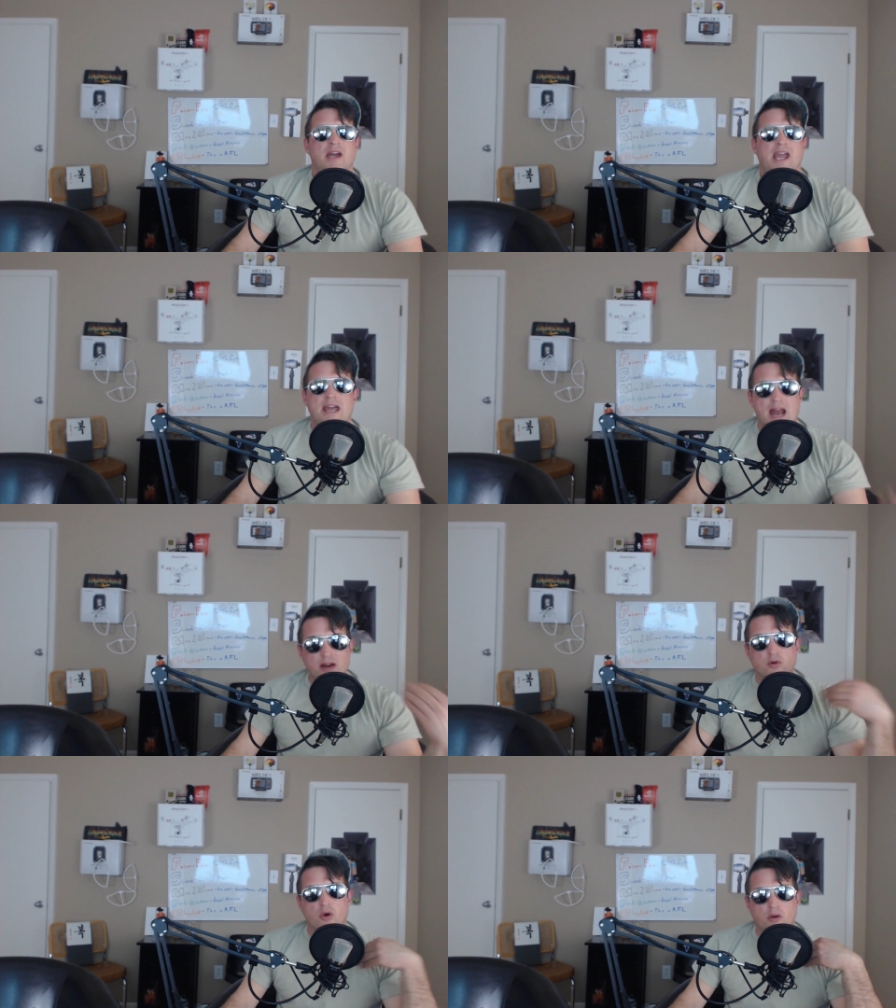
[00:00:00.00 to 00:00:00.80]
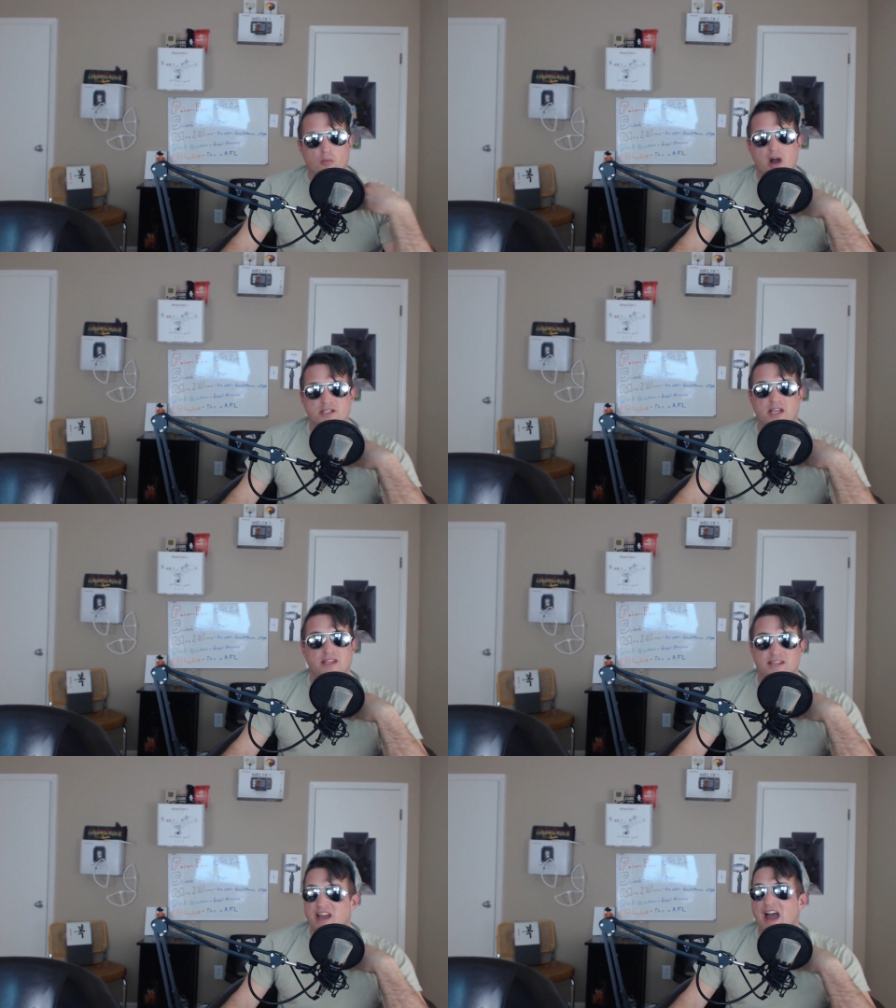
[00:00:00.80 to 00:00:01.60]
And I grew up watching in
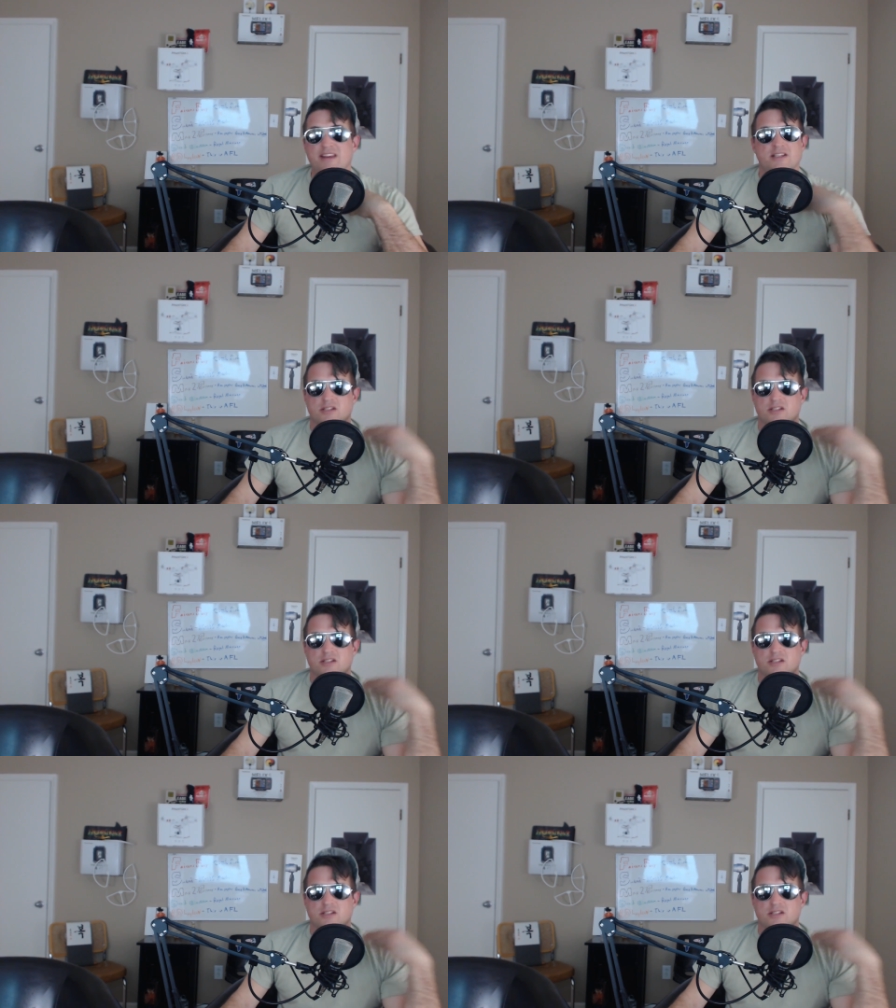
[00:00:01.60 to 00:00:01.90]
the '90s.